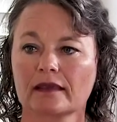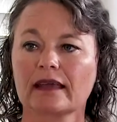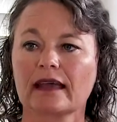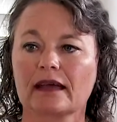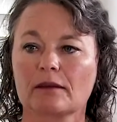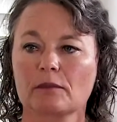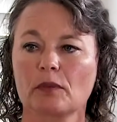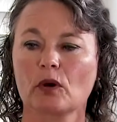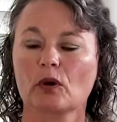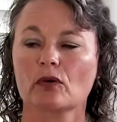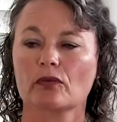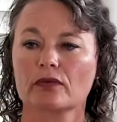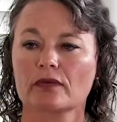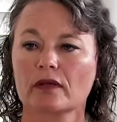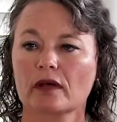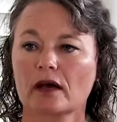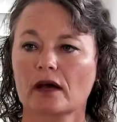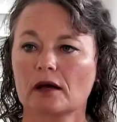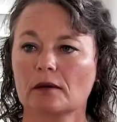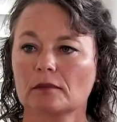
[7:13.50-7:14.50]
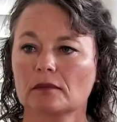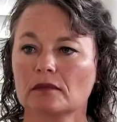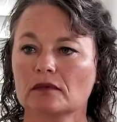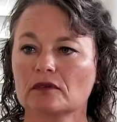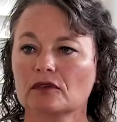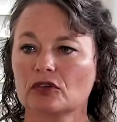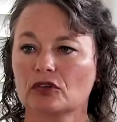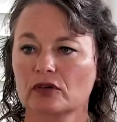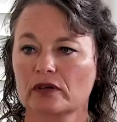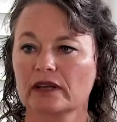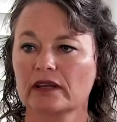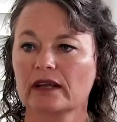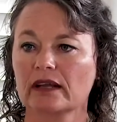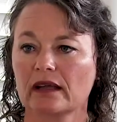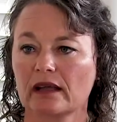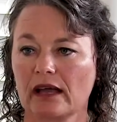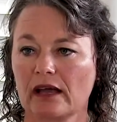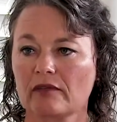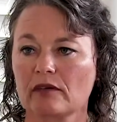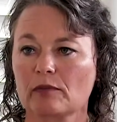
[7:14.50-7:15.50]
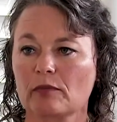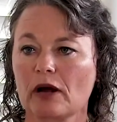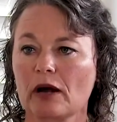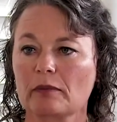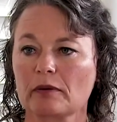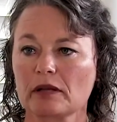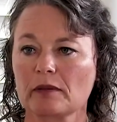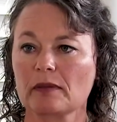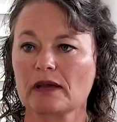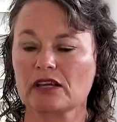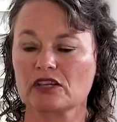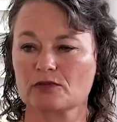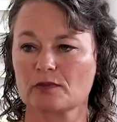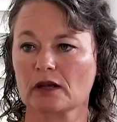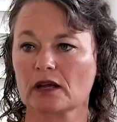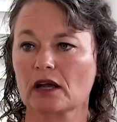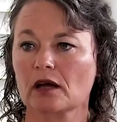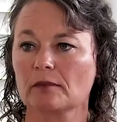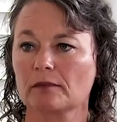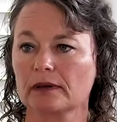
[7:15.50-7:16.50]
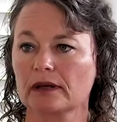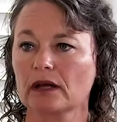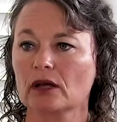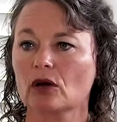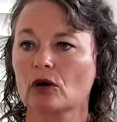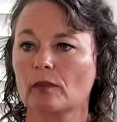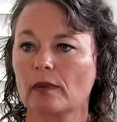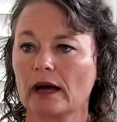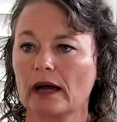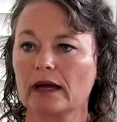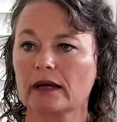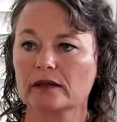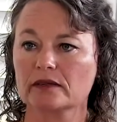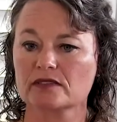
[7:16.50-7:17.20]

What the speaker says: Yeah, both. You can have a property management company go by.